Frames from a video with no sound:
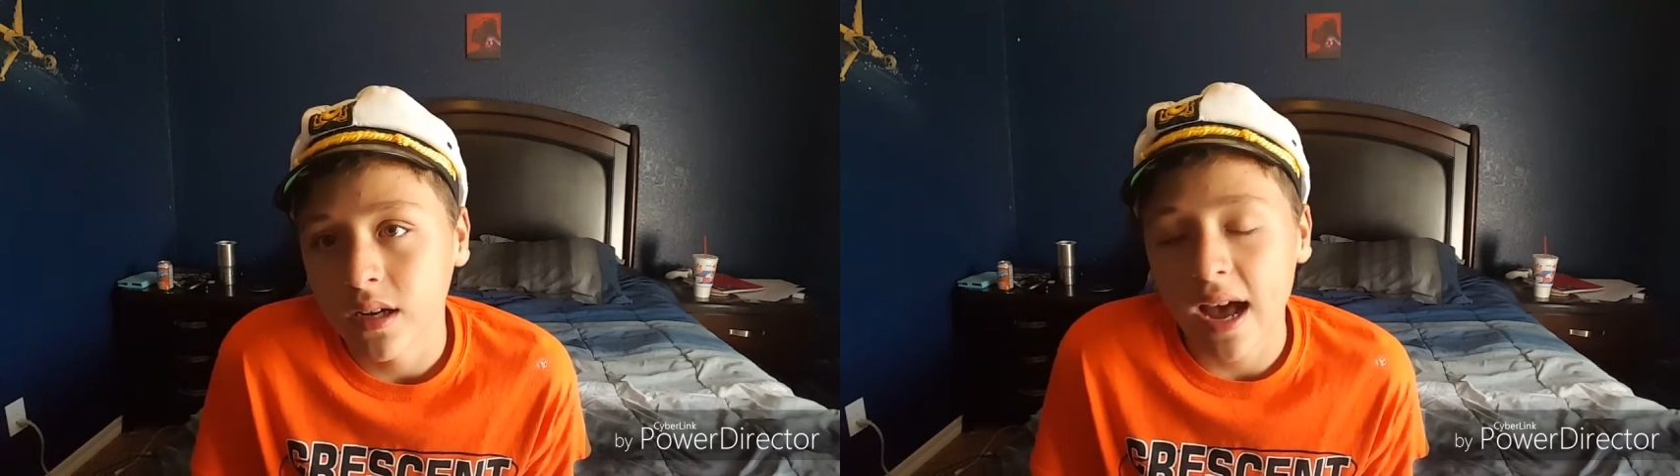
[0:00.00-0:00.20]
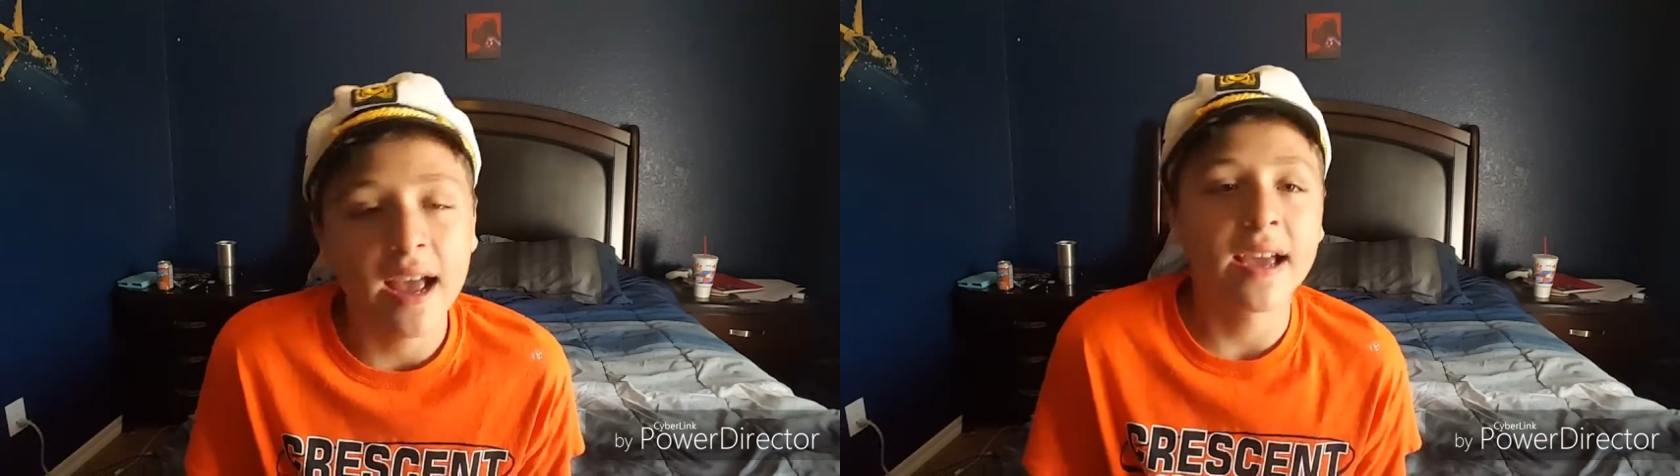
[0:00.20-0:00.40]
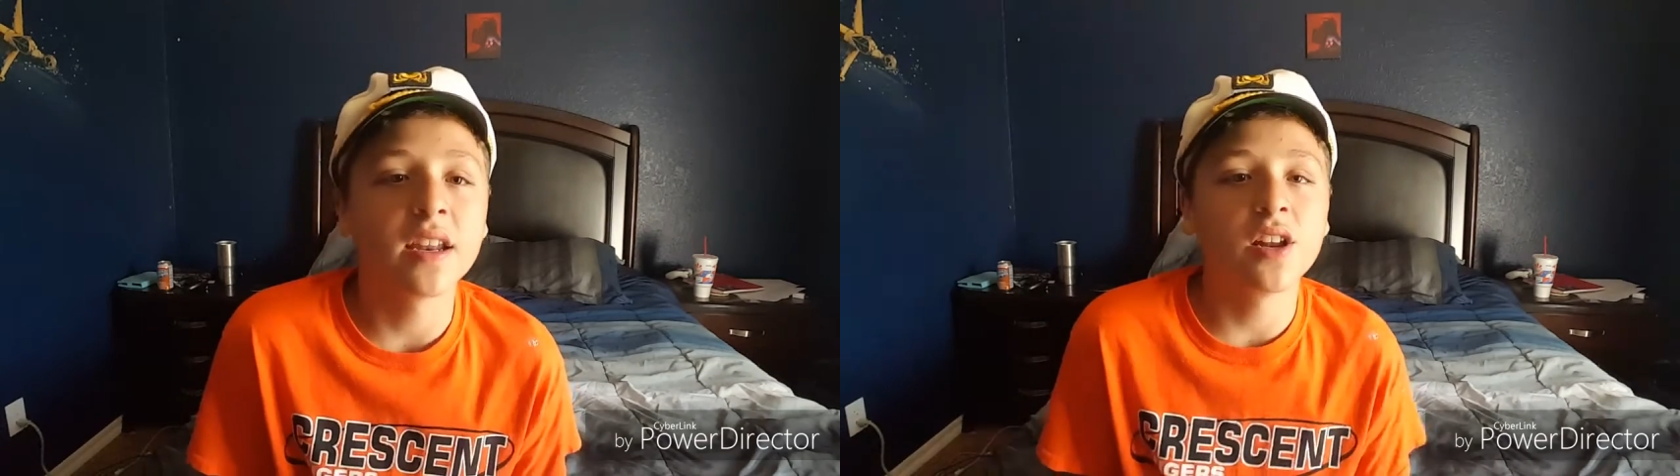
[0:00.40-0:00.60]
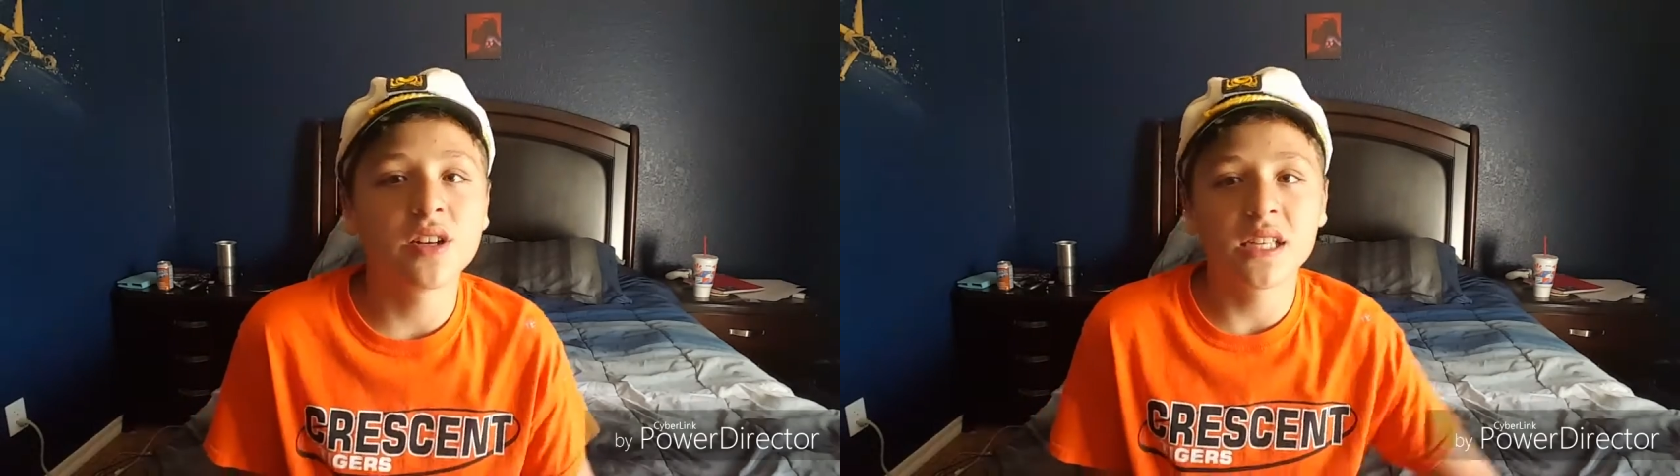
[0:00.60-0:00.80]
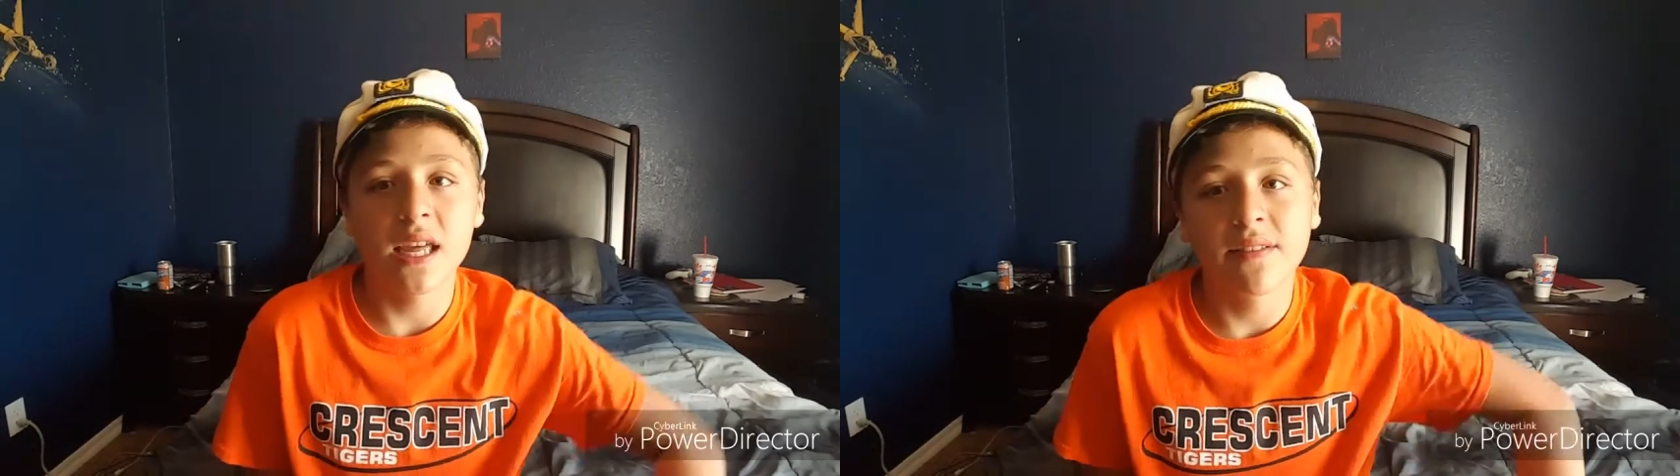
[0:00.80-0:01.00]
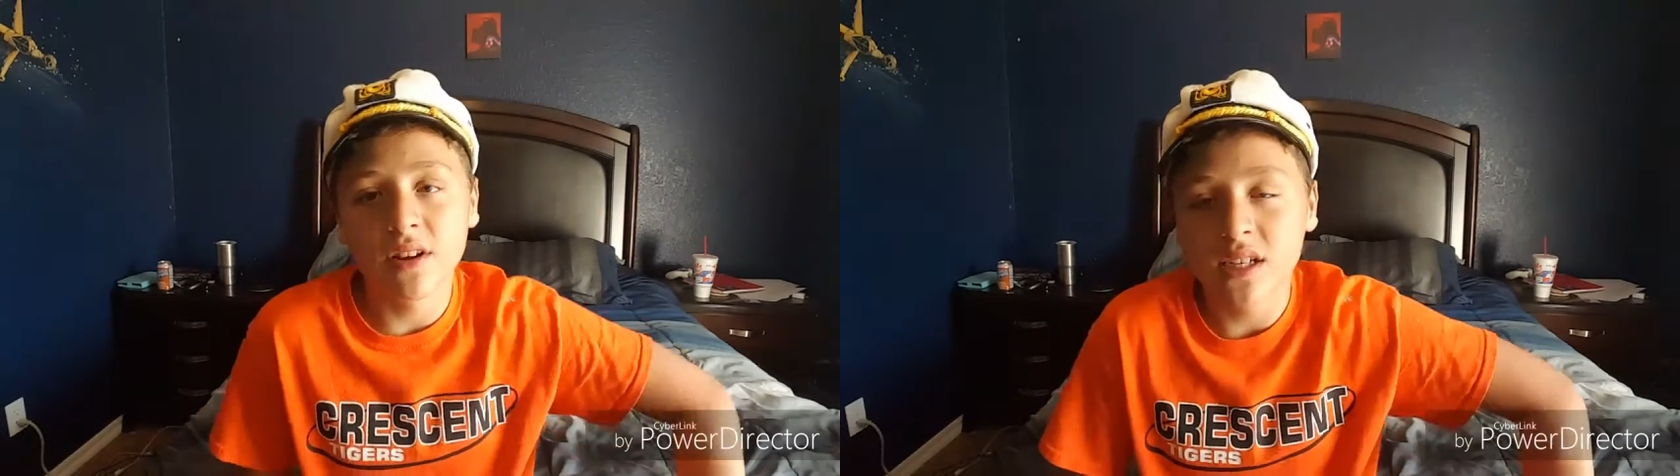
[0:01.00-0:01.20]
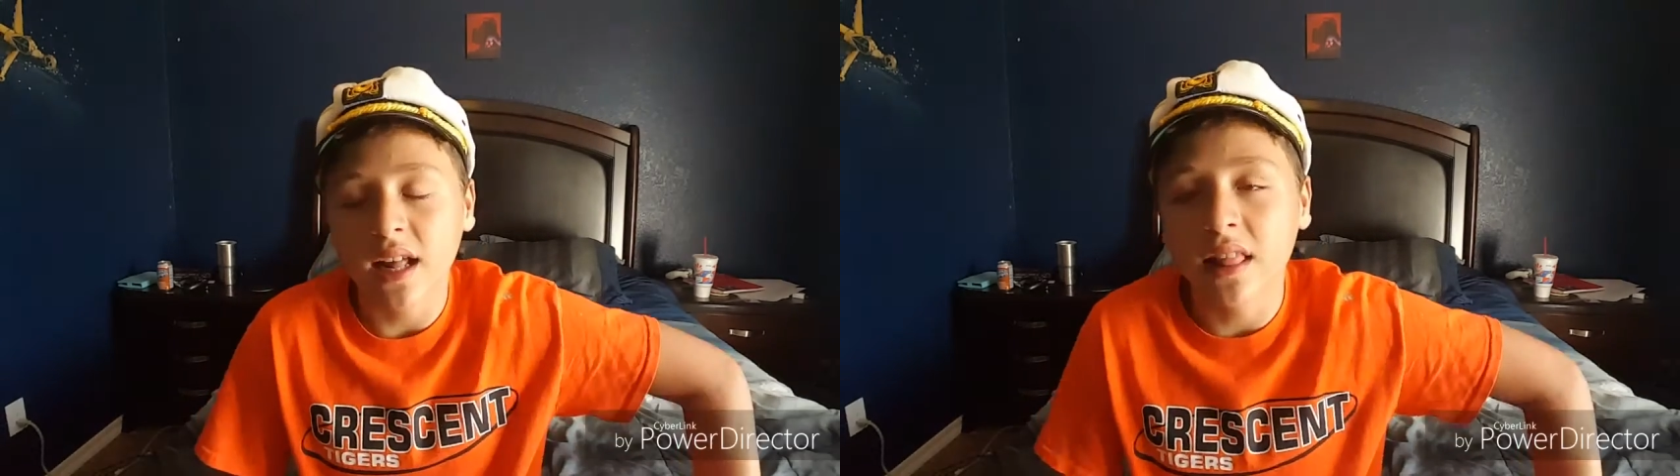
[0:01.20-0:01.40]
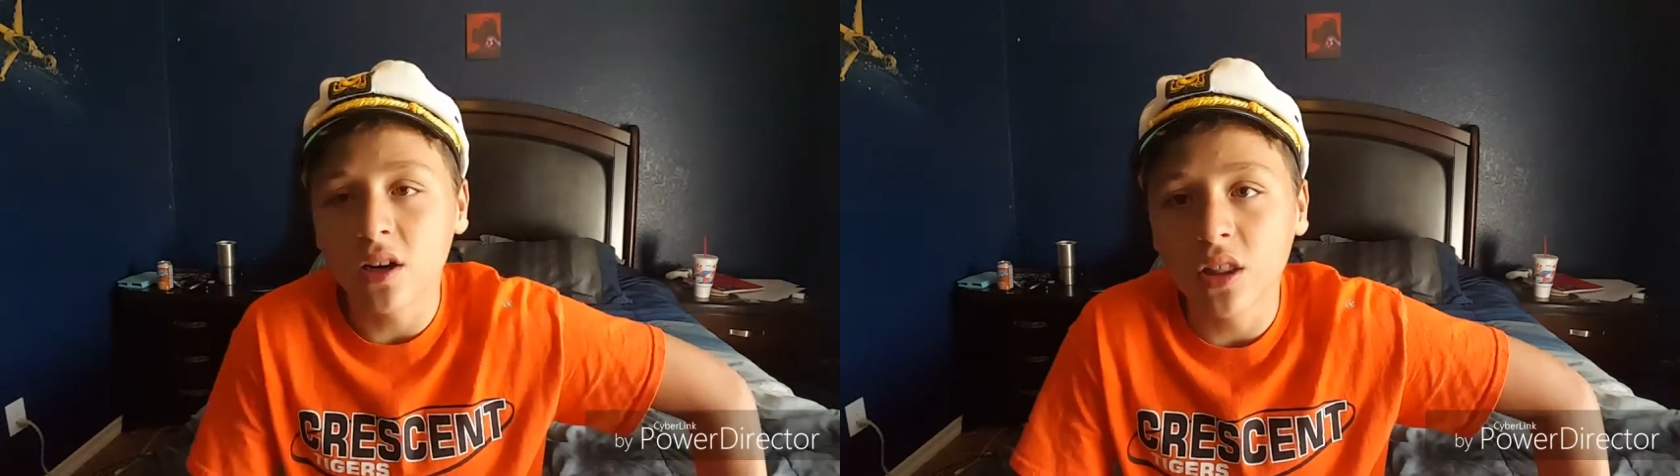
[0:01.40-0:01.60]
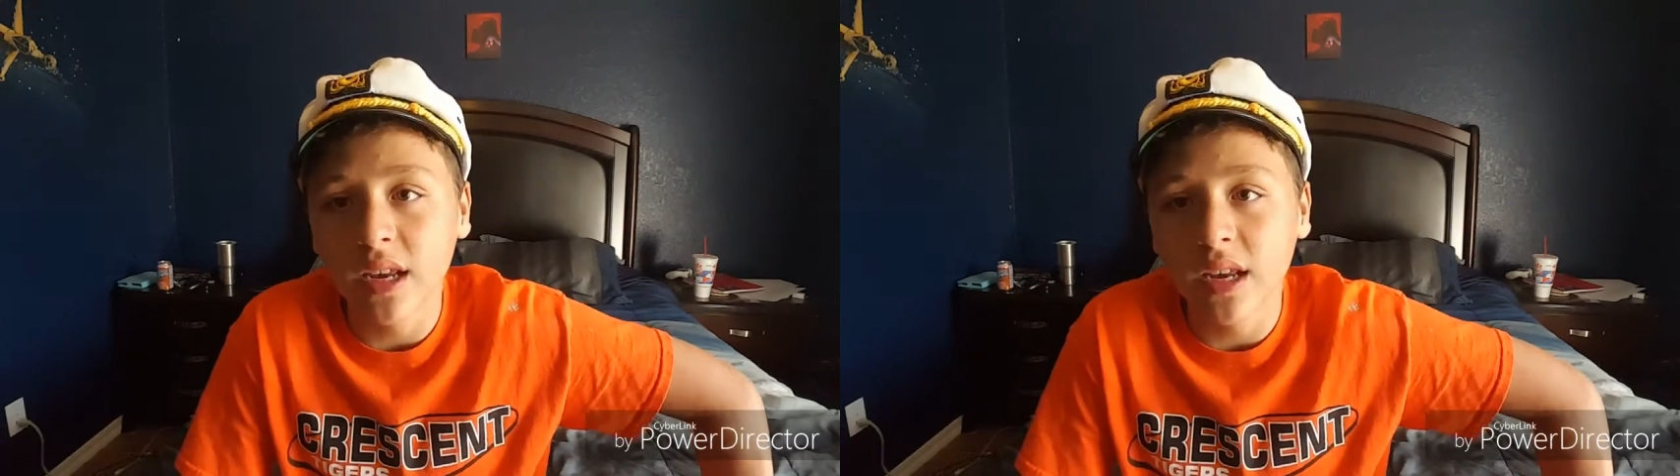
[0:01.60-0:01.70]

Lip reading: I can understand that there's like a little